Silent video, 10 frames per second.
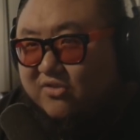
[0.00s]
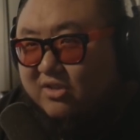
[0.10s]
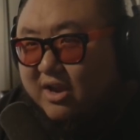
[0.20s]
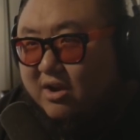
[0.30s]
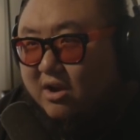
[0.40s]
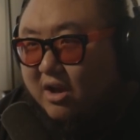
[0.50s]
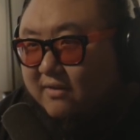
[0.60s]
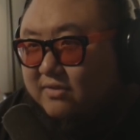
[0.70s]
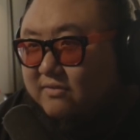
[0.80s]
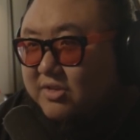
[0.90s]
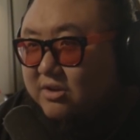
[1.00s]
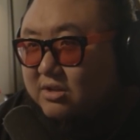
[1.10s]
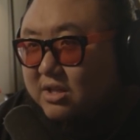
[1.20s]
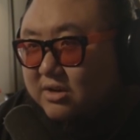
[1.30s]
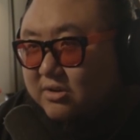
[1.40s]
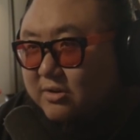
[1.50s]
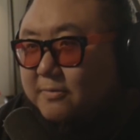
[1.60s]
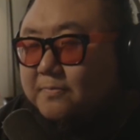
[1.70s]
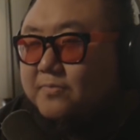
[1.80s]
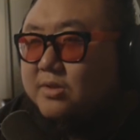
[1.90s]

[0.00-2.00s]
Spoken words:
flare off of their glitter,